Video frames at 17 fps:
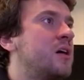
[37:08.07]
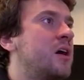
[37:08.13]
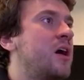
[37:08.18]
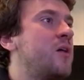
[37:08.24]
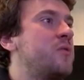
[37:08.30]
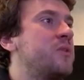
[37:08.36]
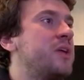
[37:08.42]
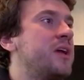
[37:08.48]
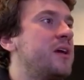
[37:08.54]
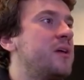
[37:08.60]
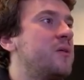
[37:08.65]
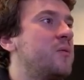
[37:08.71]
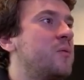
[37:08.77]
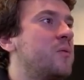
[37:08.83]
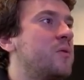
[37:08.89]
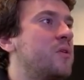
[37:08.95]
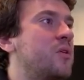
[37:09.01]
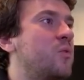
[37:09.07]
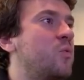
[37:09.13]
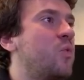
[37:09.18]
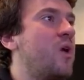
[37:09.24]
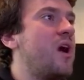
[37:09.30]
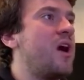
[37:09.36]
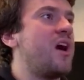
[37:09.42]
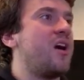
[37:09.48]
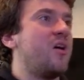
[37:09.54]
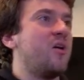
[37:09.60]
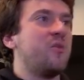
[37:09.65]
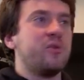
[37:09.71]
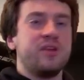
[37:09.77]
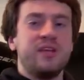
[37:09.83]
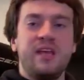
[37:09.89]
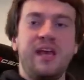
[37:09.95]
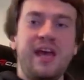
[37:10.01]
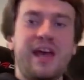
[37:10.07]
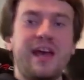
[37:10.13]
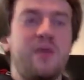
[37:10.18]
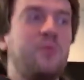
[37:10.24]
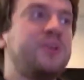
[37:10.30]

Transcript: Oh, yeah. Whoa, yeah,